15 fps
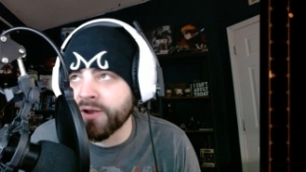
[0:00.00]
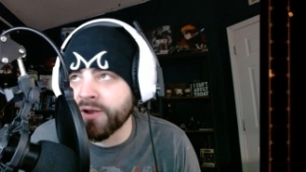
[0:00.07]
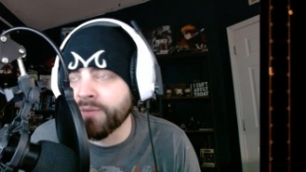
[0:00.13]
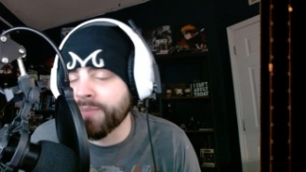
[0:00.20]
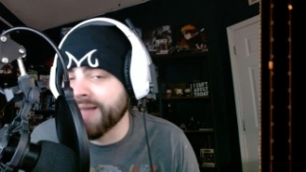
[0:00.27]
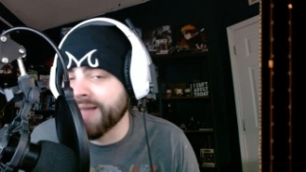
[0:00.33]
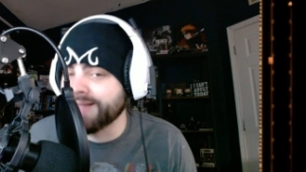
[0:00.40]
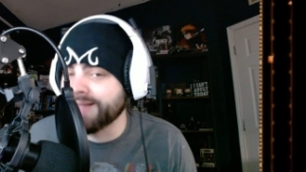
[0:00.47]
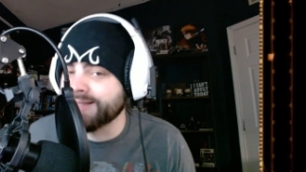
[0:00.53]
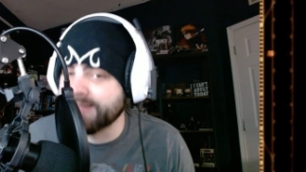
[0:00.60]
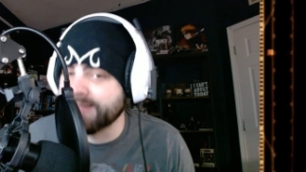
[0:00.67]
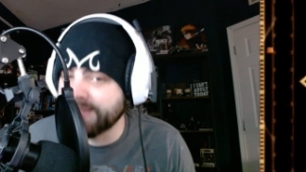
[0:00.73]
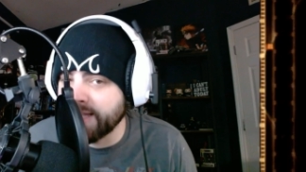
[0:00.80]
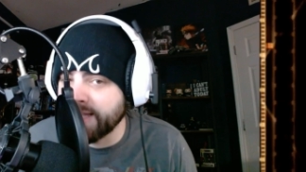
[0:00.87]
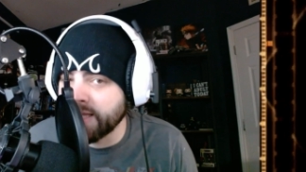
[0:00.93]
there back in
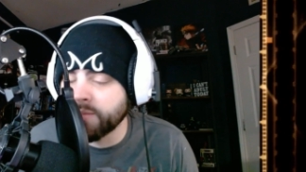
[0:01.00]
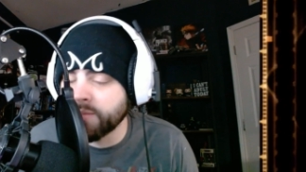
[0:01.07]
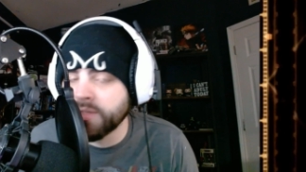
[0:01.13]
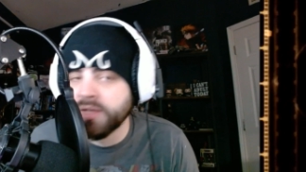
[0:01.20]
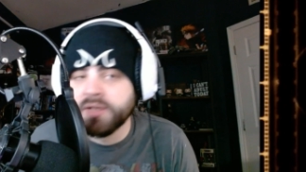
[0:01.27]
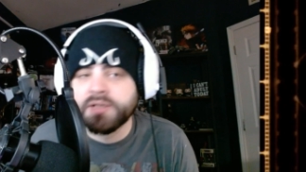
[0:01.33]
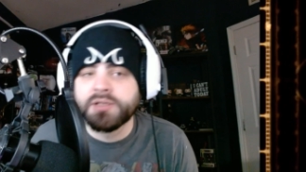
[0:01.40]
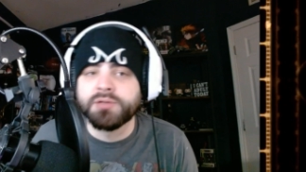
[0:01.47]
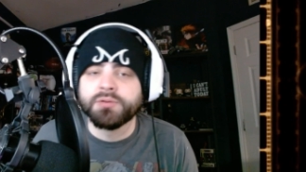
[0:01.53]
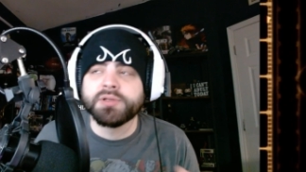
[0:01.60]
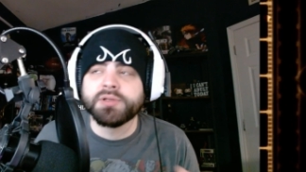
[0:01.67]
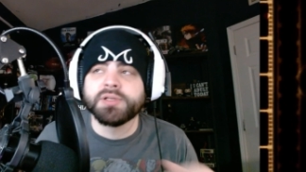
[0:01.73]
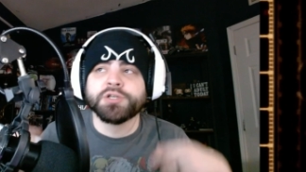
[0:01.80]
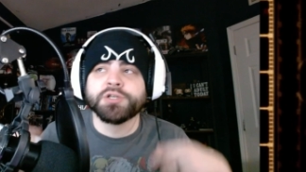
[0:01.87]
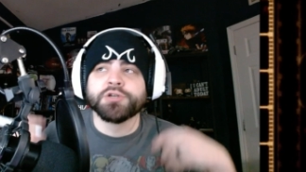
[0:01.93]
Salem to
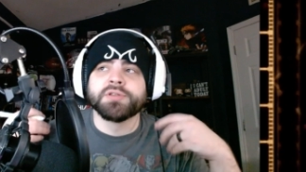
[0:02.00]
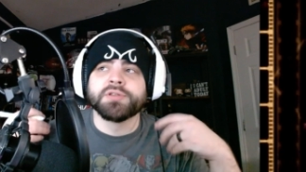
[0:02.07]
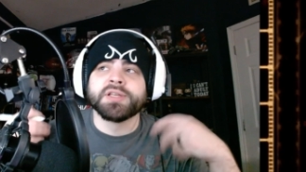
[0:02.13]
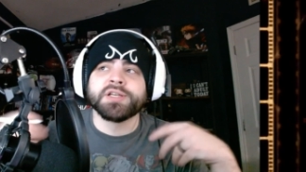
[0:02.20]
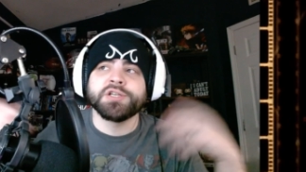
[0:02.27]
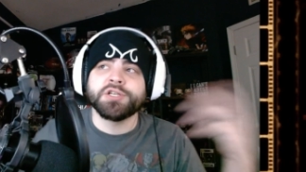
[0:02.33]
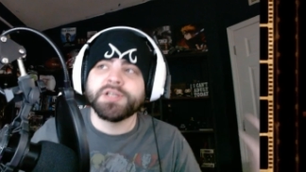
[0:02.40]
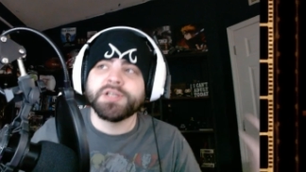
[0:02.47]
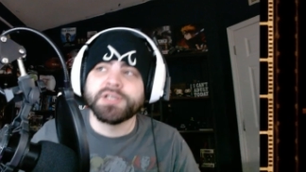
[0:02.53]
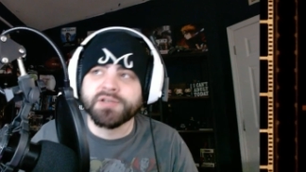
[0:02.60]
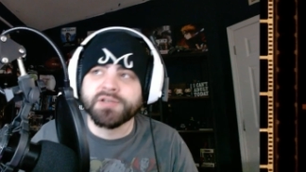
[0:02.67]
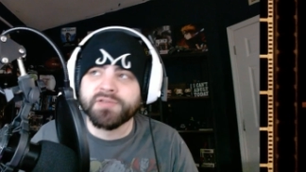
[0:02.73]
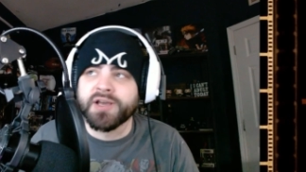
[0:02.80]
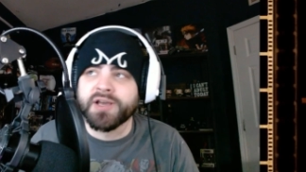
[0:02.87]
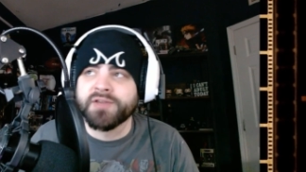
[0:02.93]
ensure that she
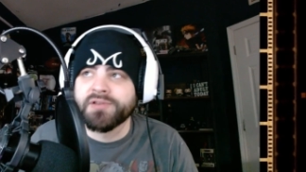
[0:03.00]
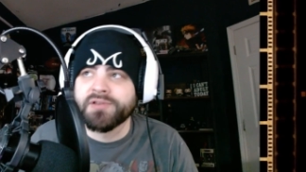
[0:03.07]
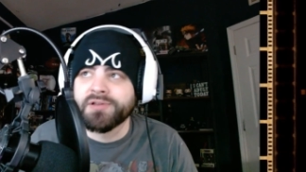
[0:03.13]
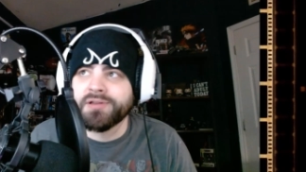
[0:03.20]
survived.